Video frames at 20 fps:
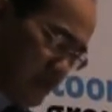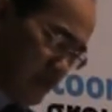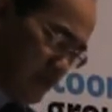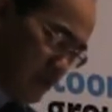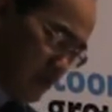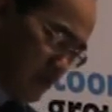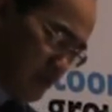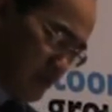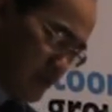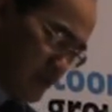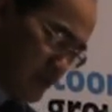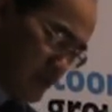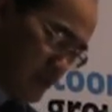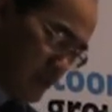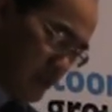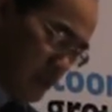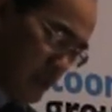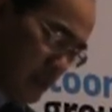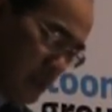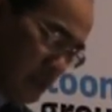
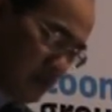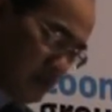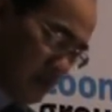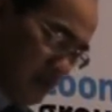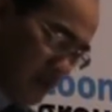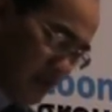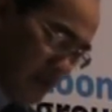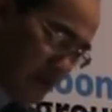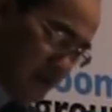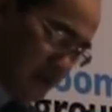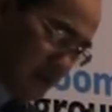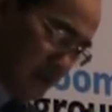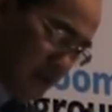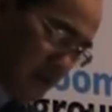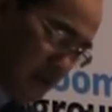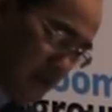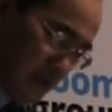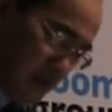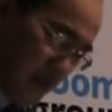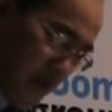ecosystem service
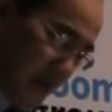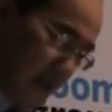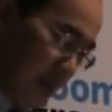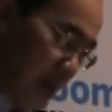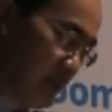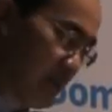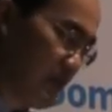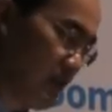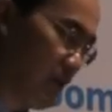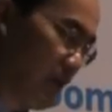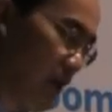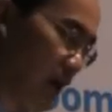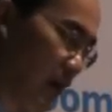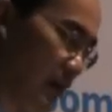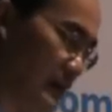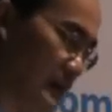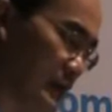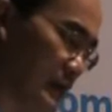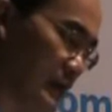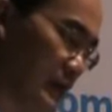
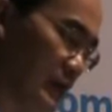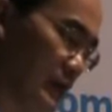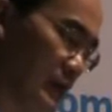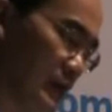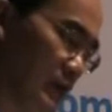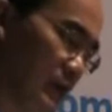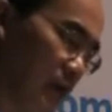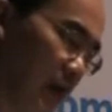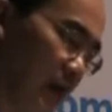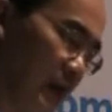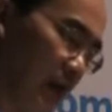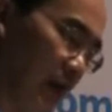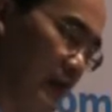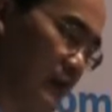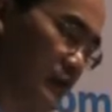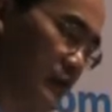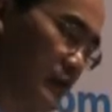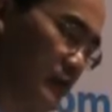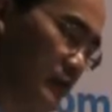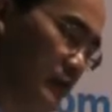identified
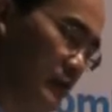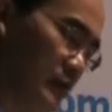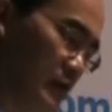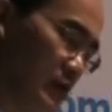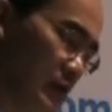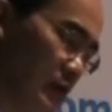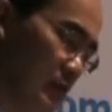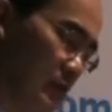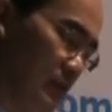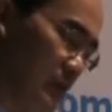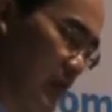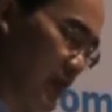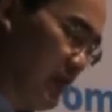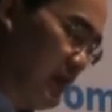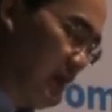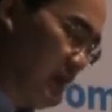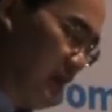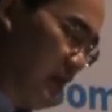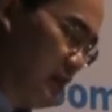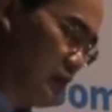financial
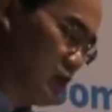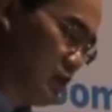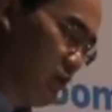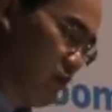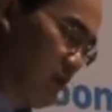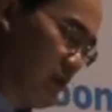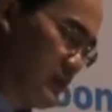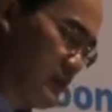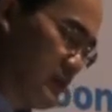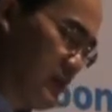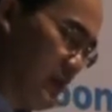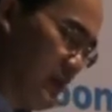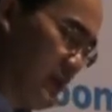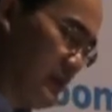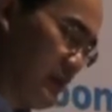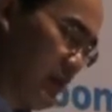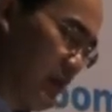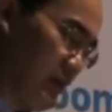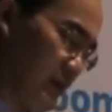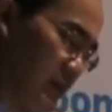mechanisms to
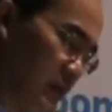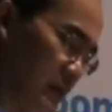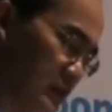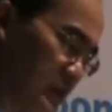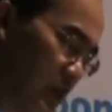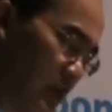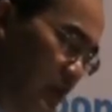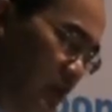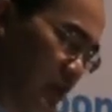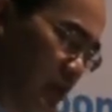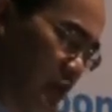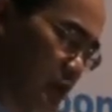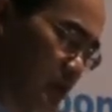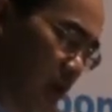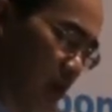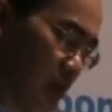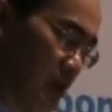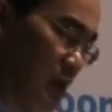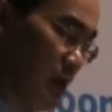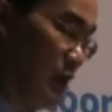facilitate the
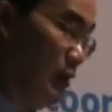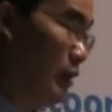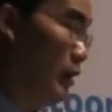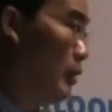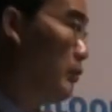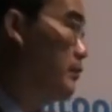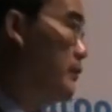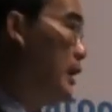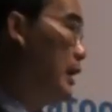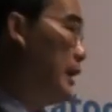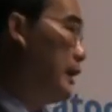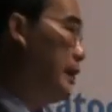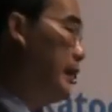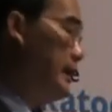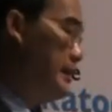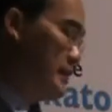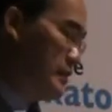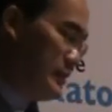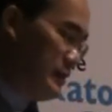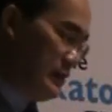establishment of
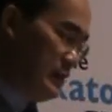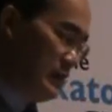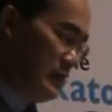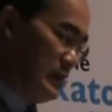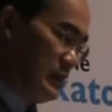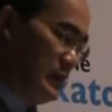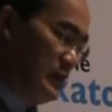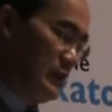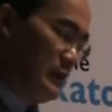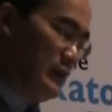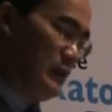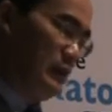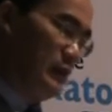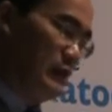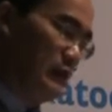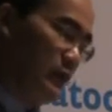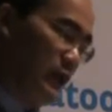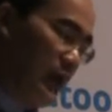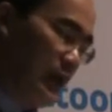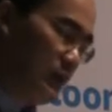markets
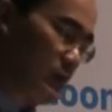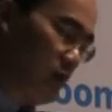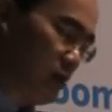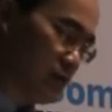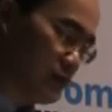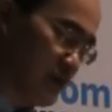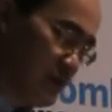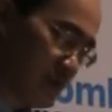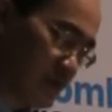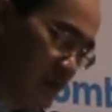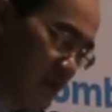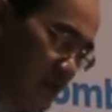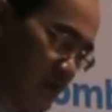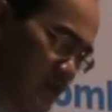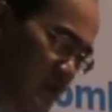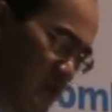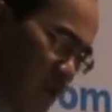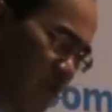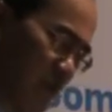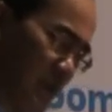for ecosystem
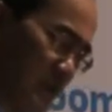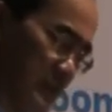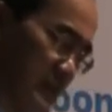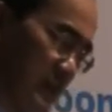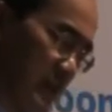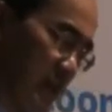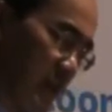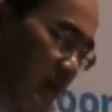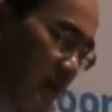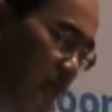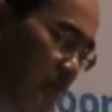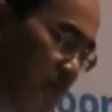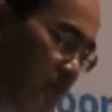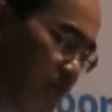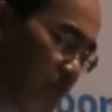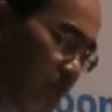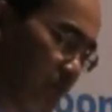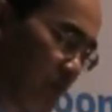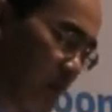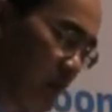service.
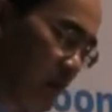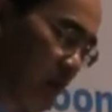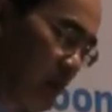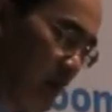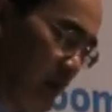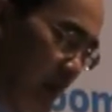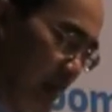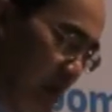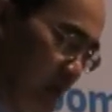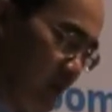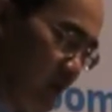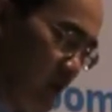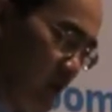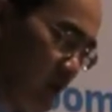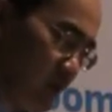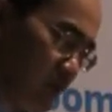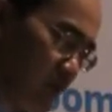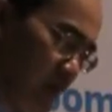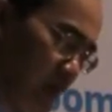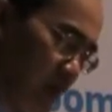
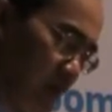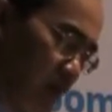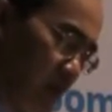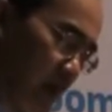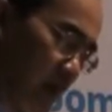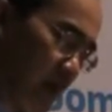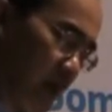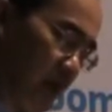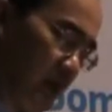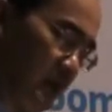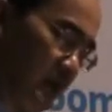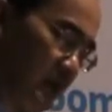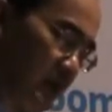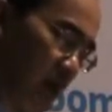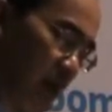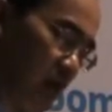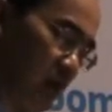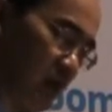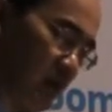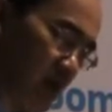Effort made by
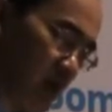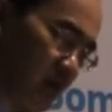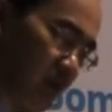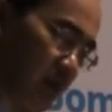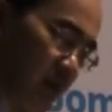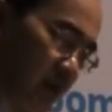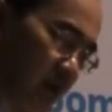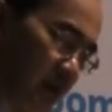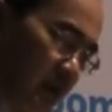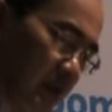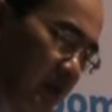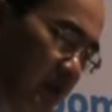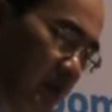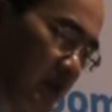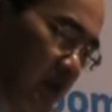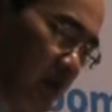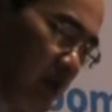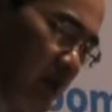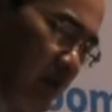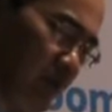our government
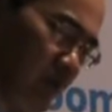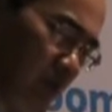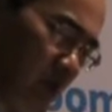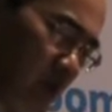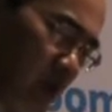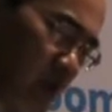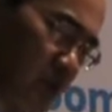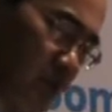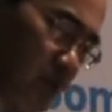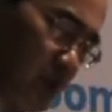in forest